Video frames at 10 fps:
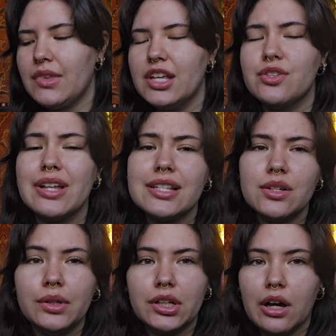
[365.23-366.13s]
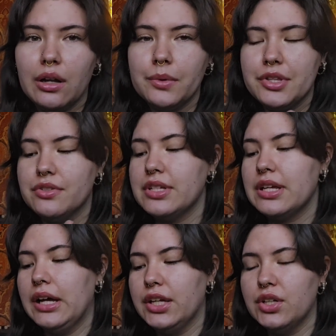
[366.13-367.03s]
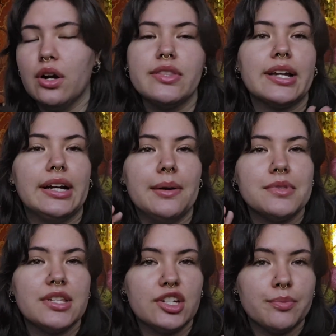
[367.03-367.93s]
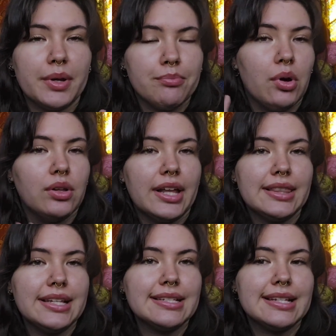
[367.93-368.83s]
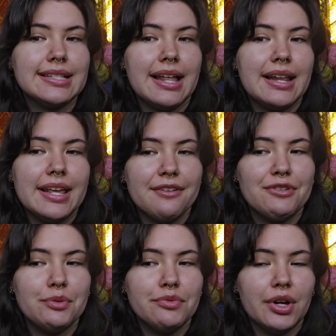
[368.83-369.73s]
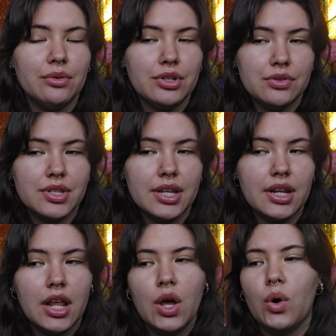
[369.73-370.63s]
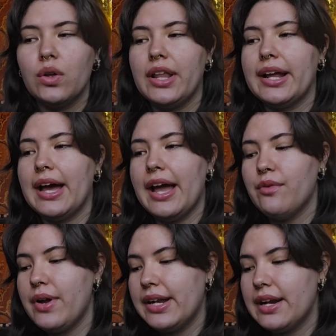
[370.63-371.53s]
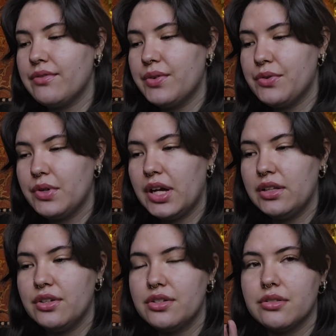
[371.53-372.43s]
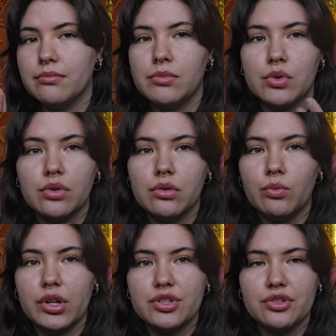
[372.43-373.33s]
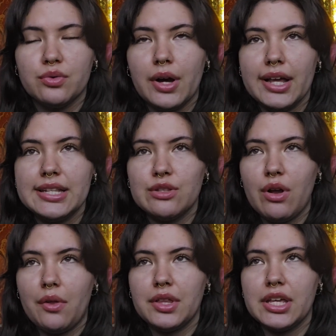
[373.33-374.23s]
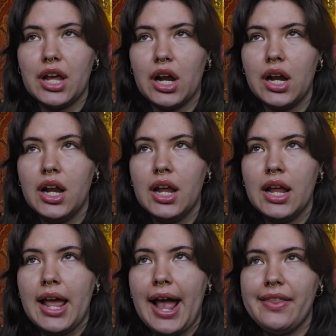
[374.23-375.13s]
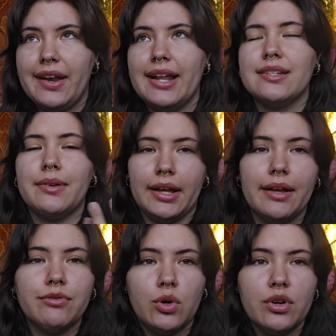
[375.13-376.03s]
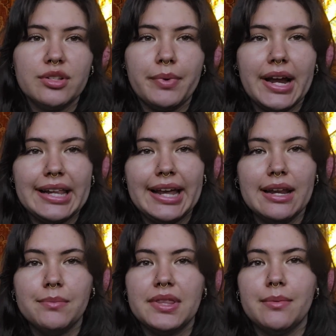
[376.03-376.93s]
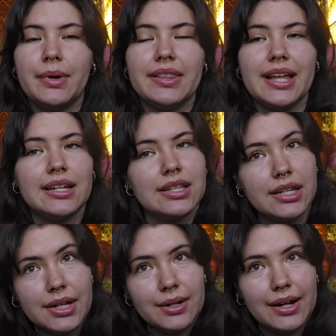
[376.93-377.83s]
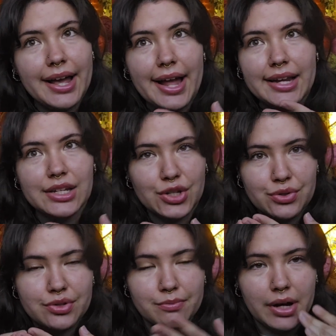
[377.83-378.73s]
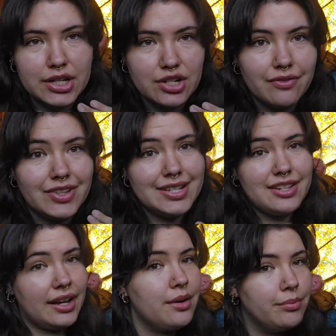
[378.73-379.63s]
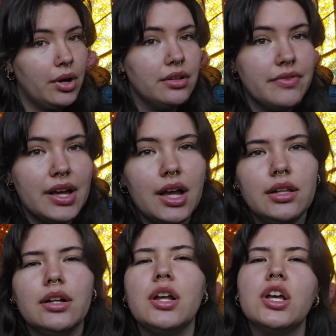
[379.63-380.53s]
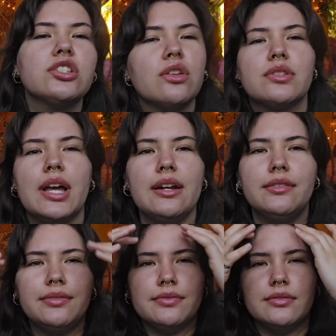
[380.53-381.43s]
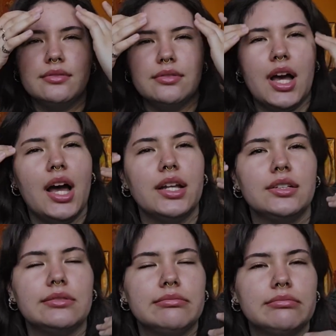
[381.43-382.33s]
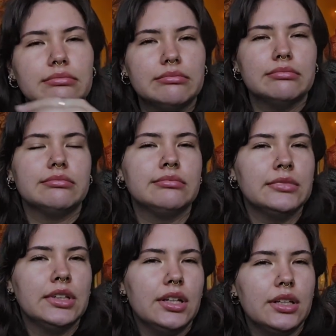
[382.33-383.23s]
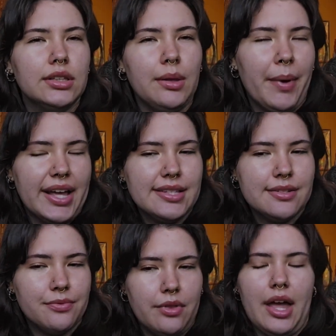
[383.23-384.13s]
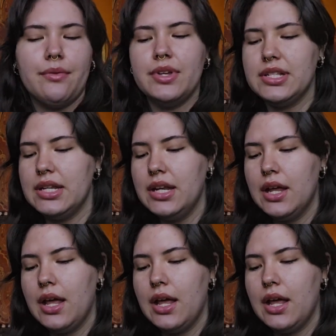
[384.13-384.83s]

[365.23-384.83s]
So that's the only con with using a yarn that comes in such a big ball like this, is that if you don't use it, or like I ran out of a few colors once or twice throughout the year, and then I had to, like, of course, buy it again, but then by the end of the year, I hadn't used much of the second ball of that color, so it's kind of not the best for that reason.